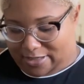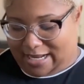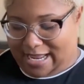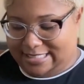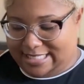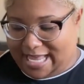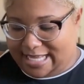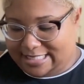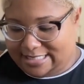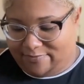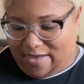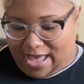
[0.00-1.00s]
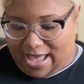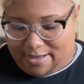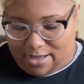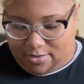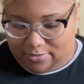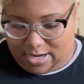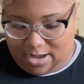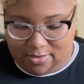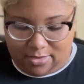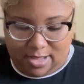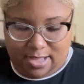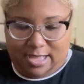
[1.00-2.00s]
latex vibe. Oh no,
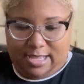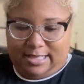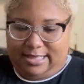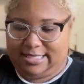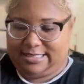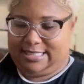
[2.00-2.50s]
this